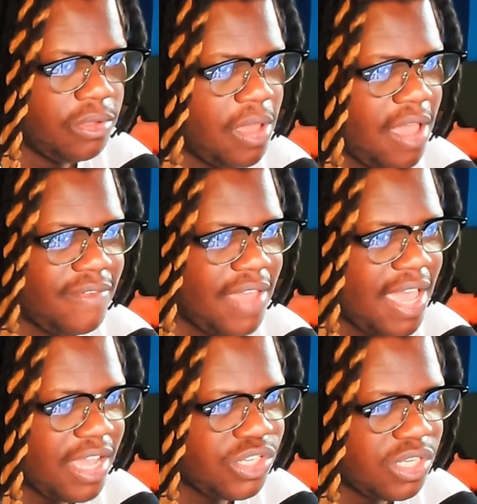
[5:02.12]
you haven't
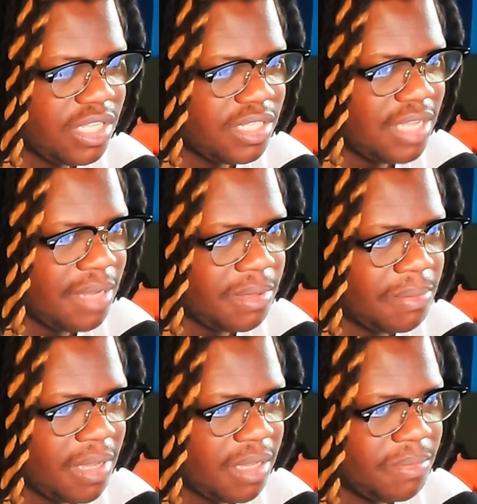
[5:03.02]
actually adapted
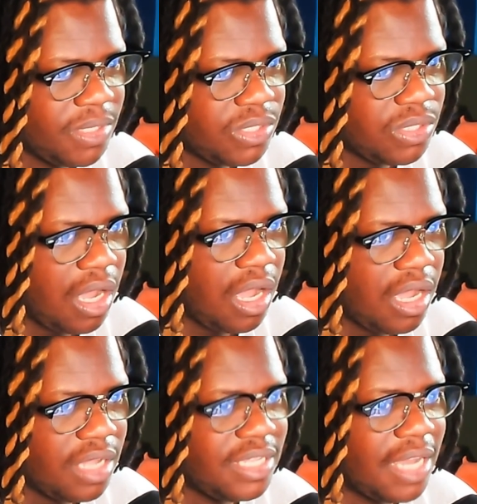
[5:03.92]
Megumi's uh,
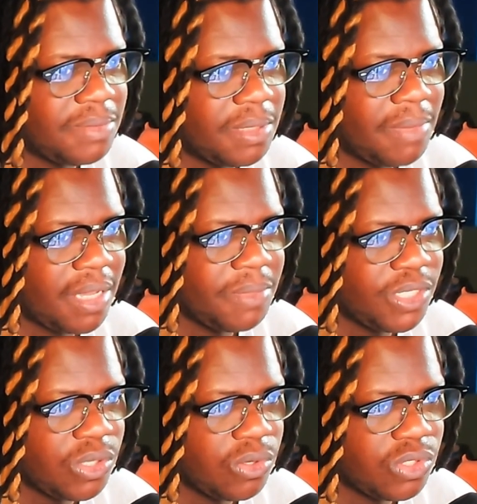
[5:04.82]
adapted Megumi
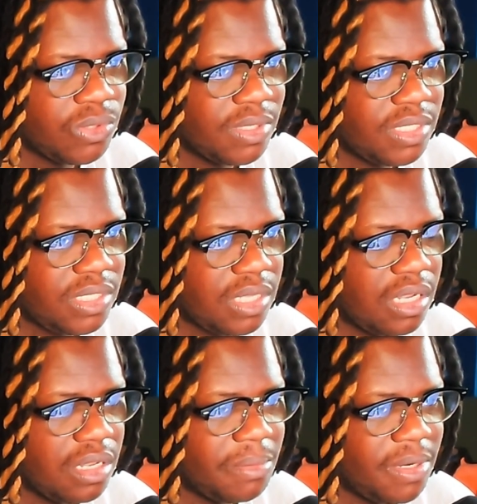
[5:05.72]
Soul to its
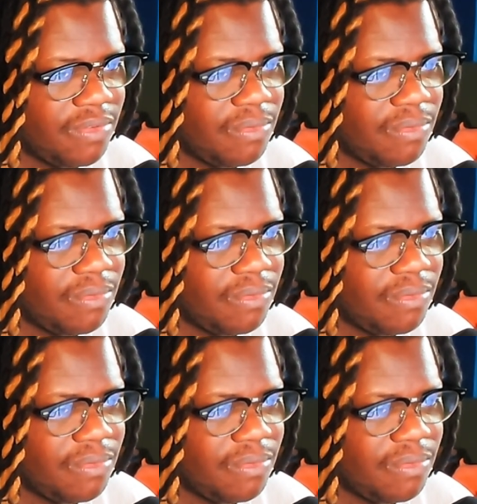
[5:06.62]
unlimited.